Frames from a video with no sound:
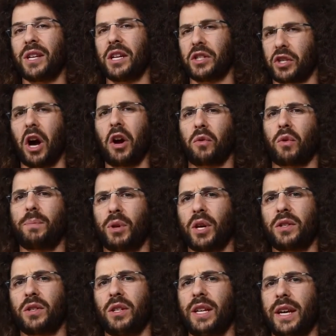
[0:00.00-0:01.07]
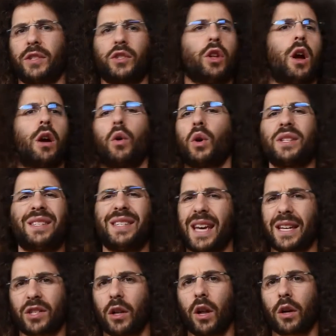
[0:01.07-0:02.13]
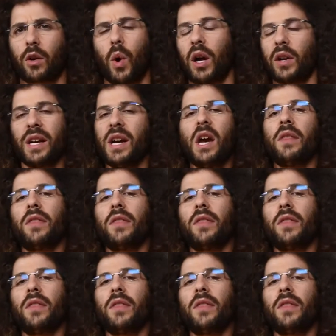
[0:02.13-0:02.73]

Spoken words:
that it's going to replace the DSLR or it's DSLR quality.